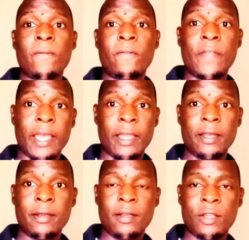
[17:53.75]

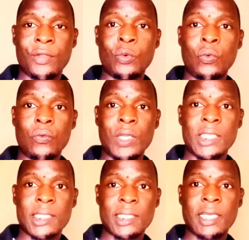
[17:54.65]
then you will
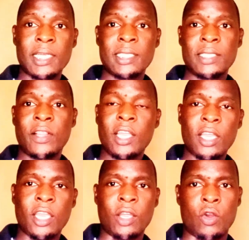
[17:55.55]
start
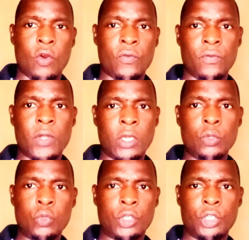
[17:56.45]
thinking of the
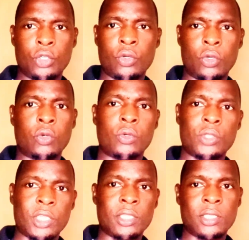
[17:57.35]
nutritional
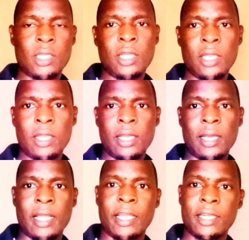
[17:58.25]
causes
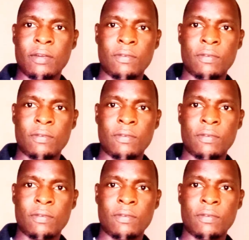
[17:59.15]
like